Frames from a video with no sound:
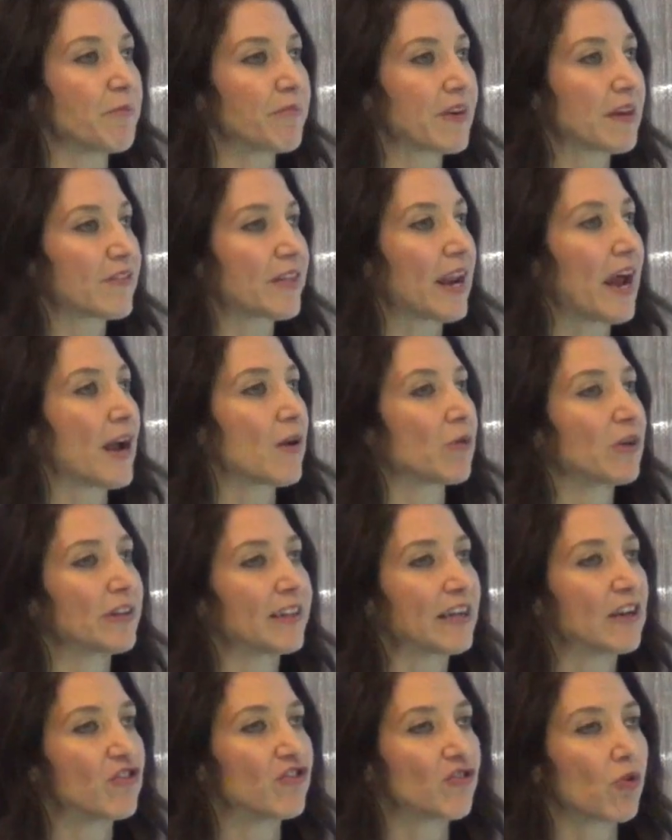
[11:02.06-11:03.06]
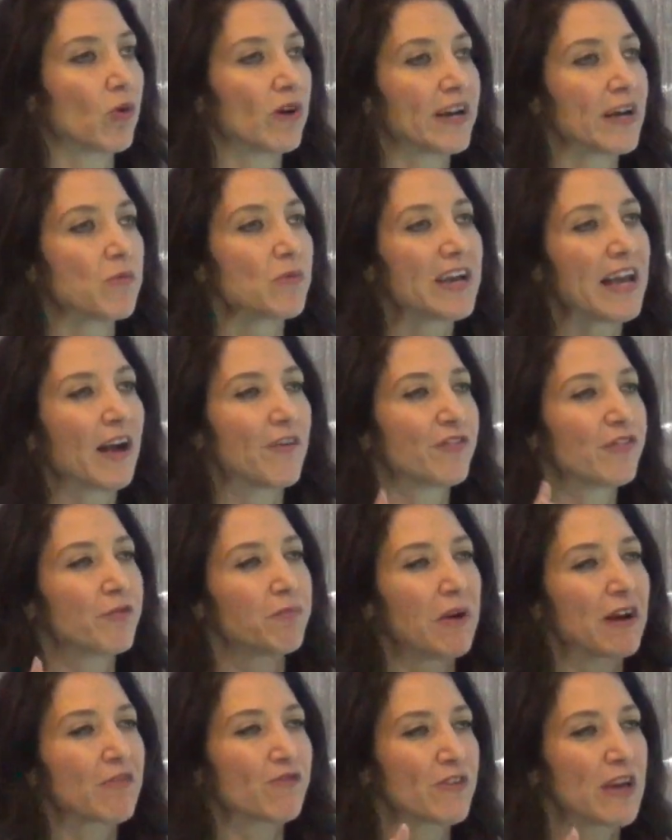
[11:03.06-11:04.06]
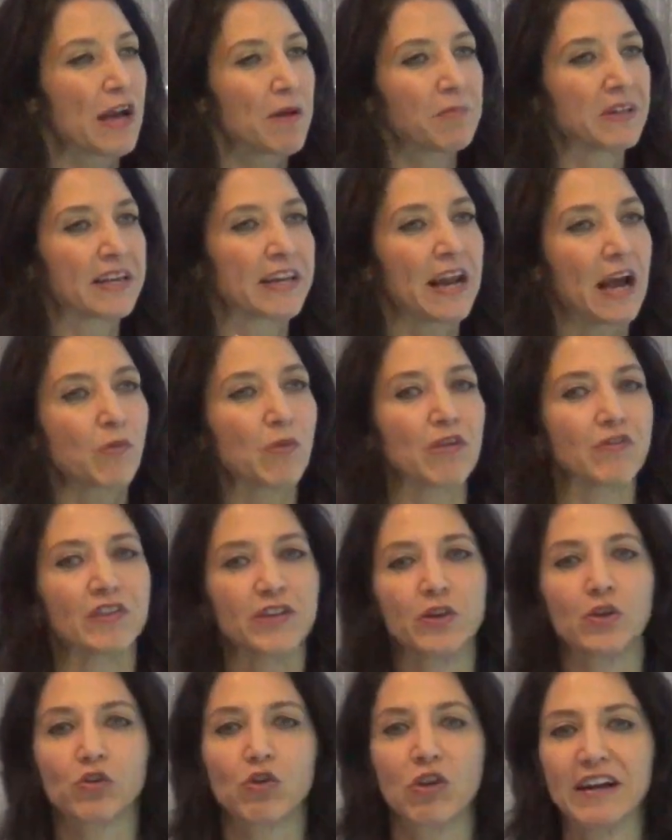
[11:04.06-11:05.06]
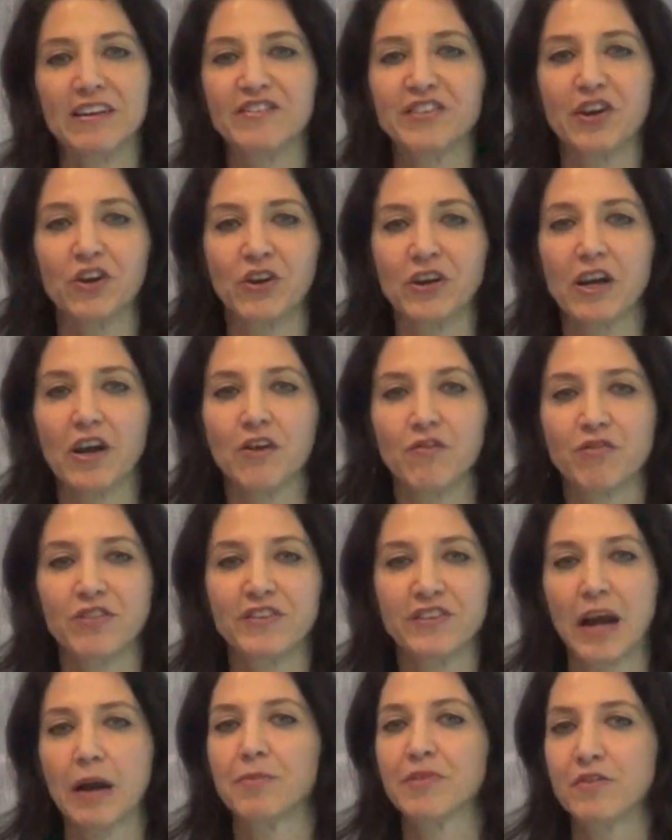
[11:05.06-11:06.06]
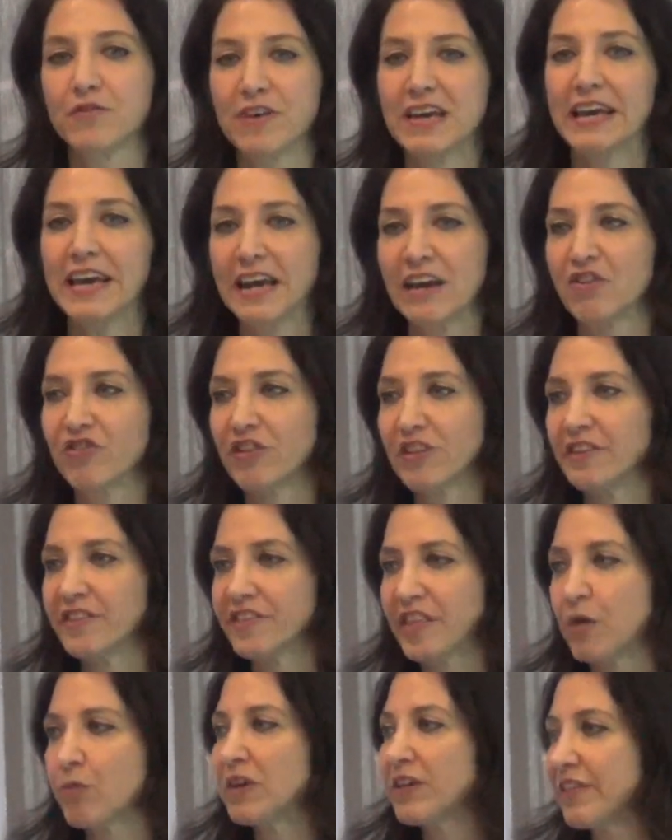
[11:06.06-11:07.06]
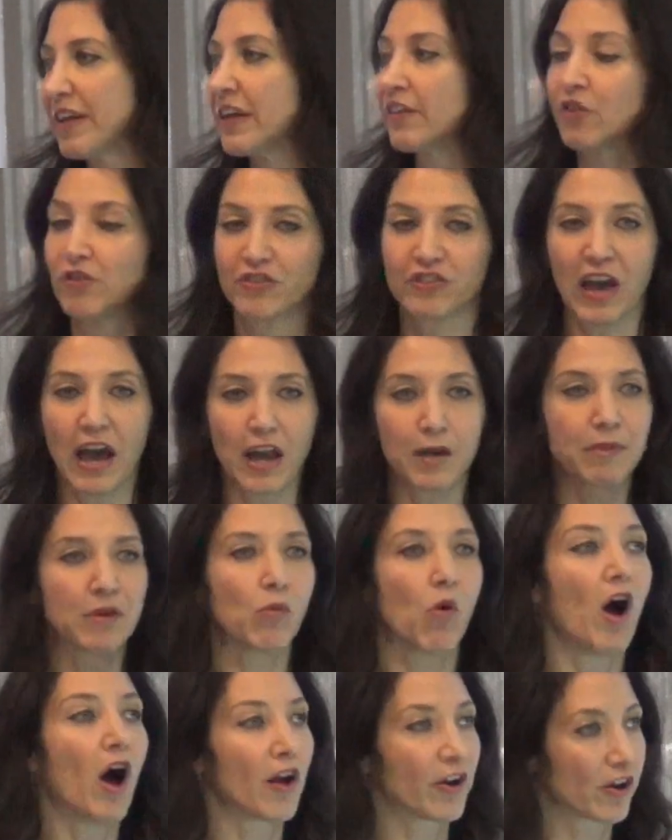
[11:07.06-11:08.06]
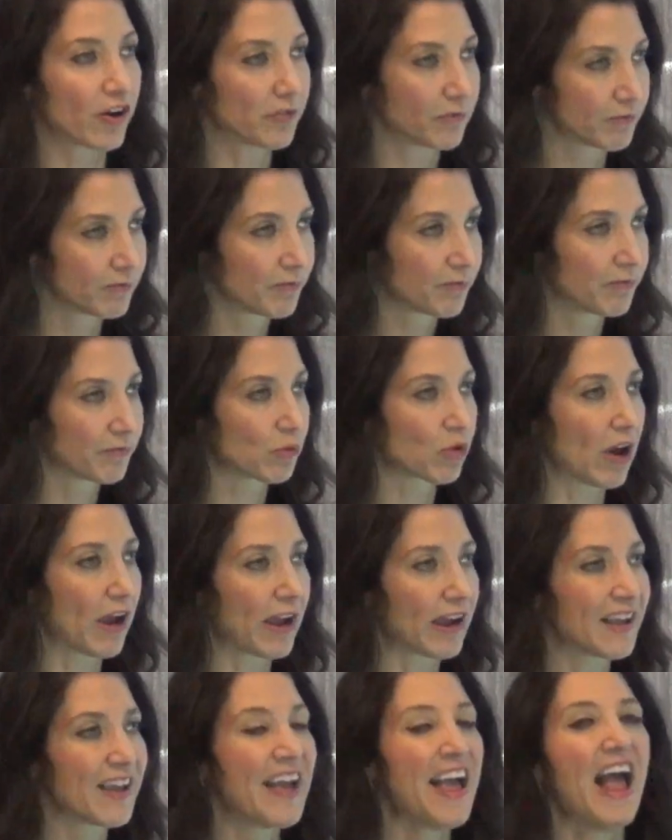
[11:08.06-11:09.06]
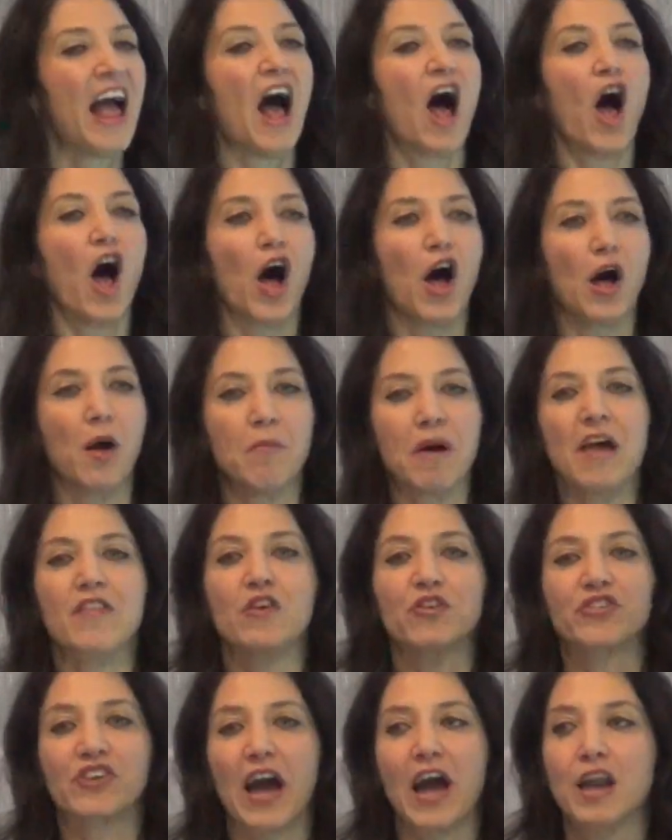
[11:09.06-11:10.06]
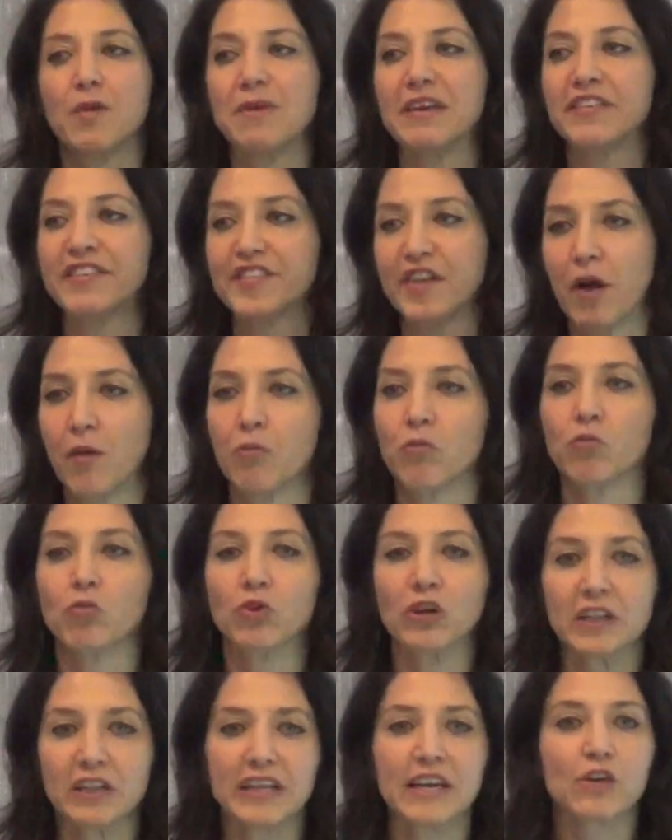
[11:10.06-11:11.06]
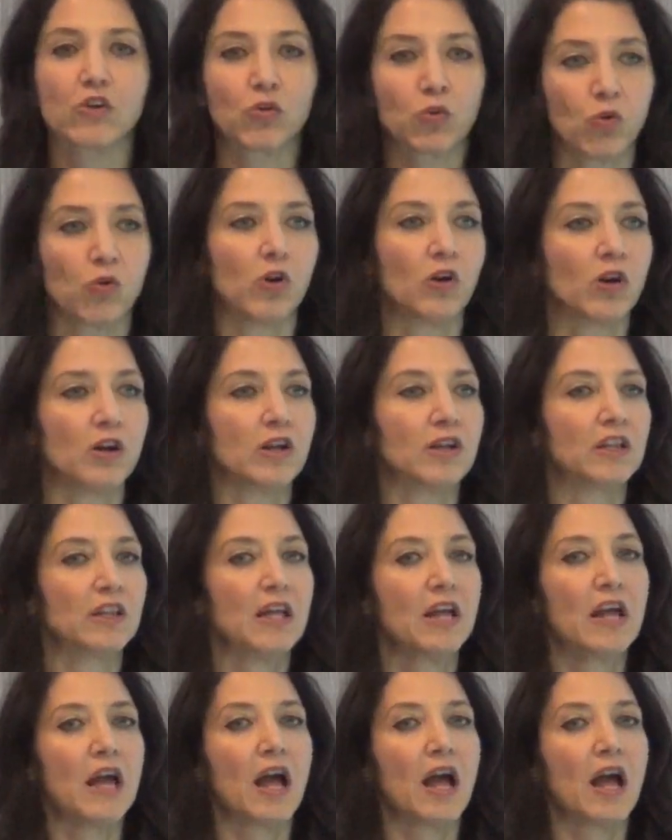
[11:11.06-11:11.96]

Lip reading: something that I really enjoy. And we have, my family and I, we have a little criteria of the types of vacations that we take. There's got to be water, okay? And there's got to be some really cool